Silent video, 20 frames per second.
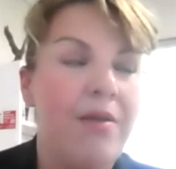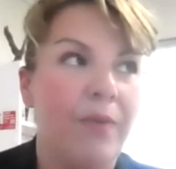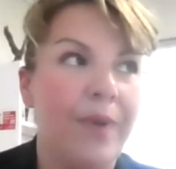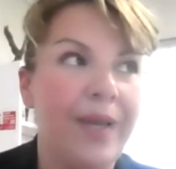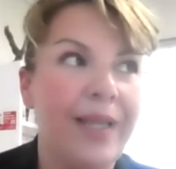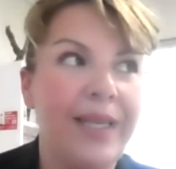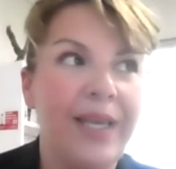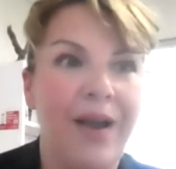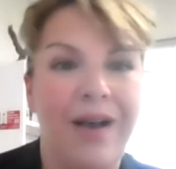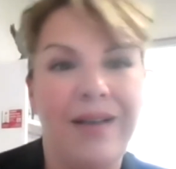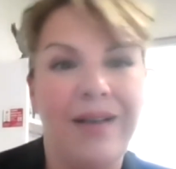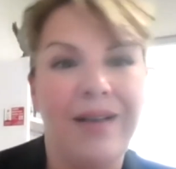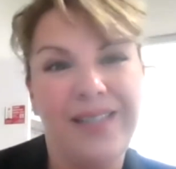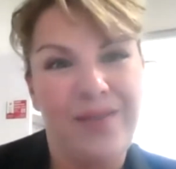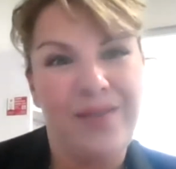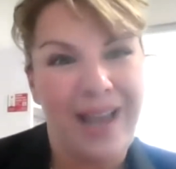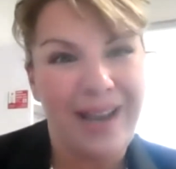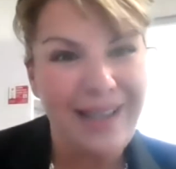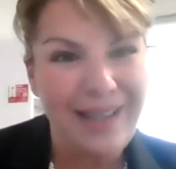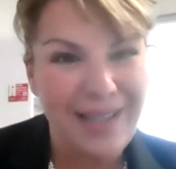really
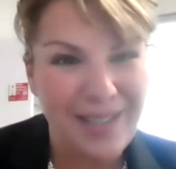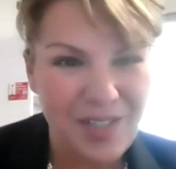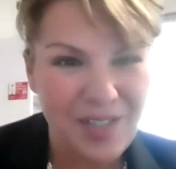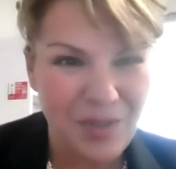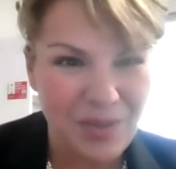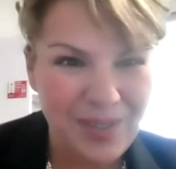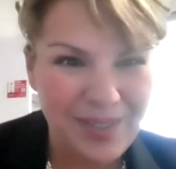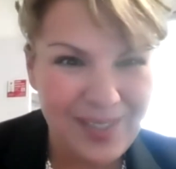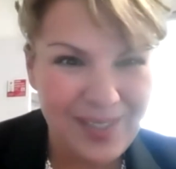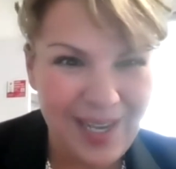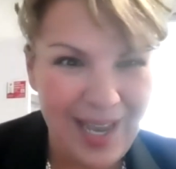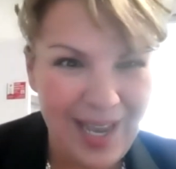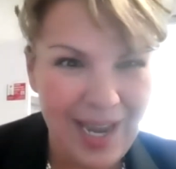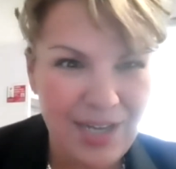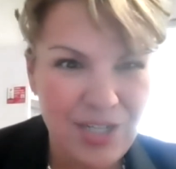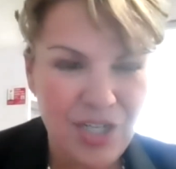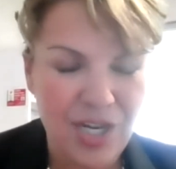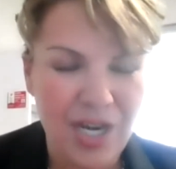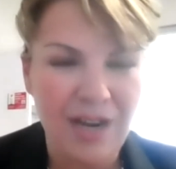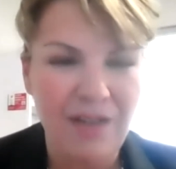also getting the students
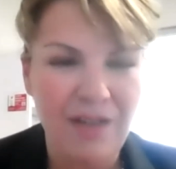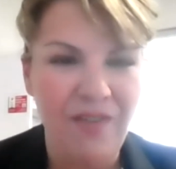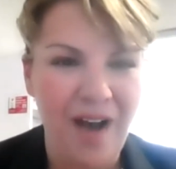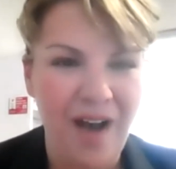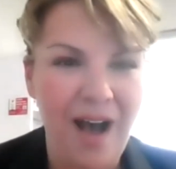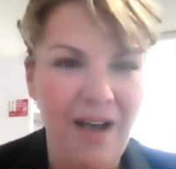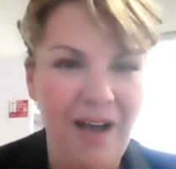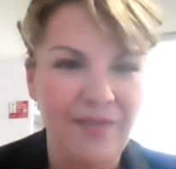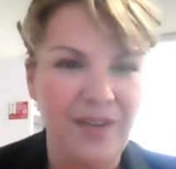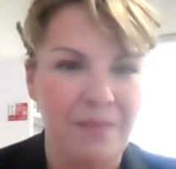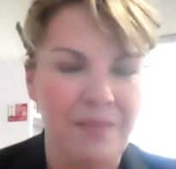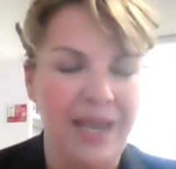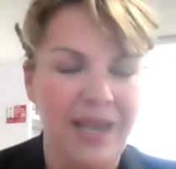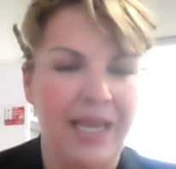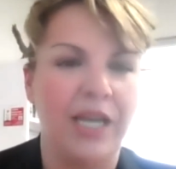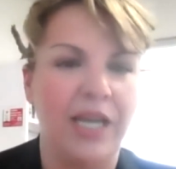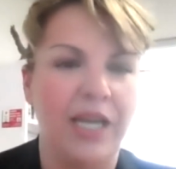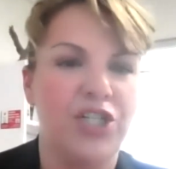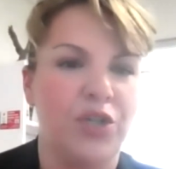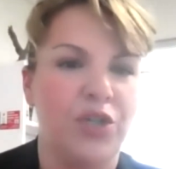engaged and involved, and
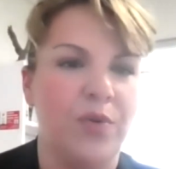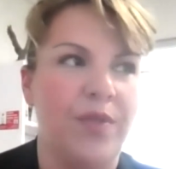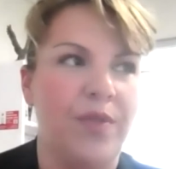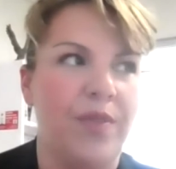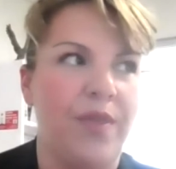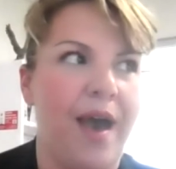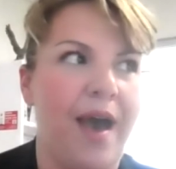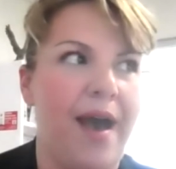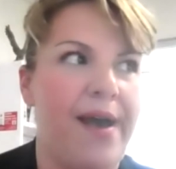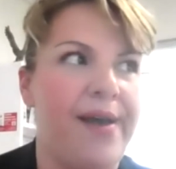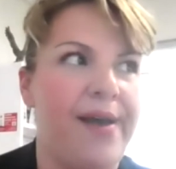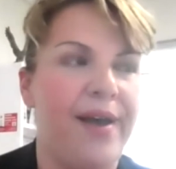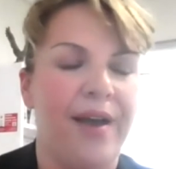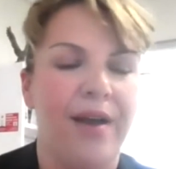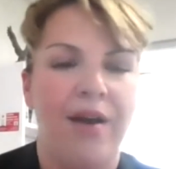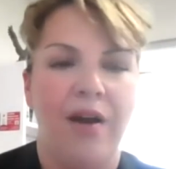making sure that